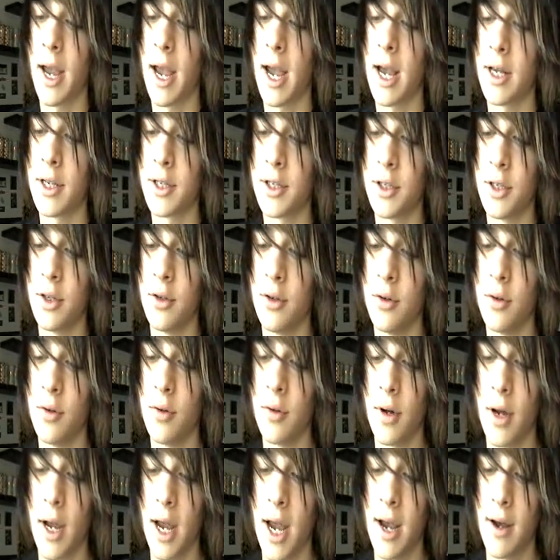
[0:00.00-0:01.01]
as
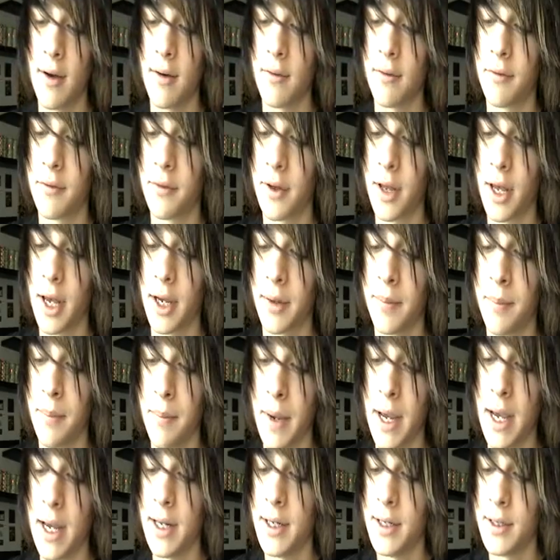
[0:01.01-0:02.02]
you have like
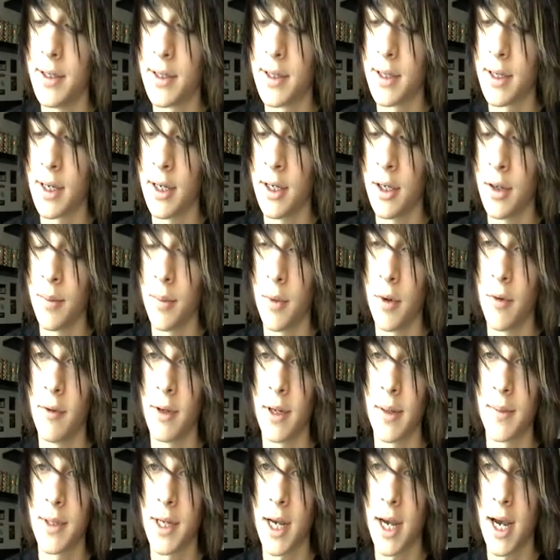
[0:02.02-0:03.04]
mids and you're
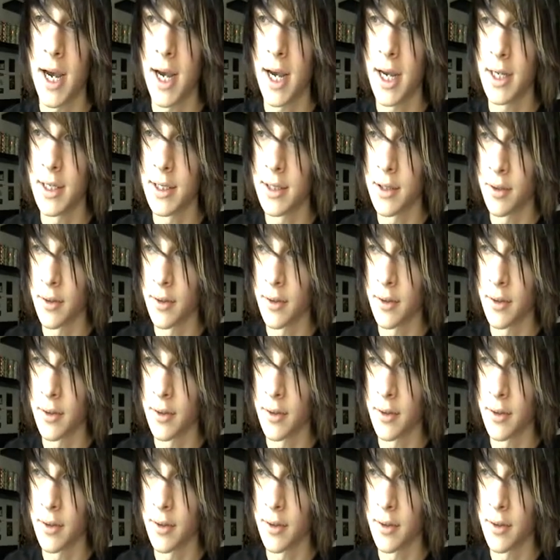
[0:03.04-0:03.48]
moving up to highs,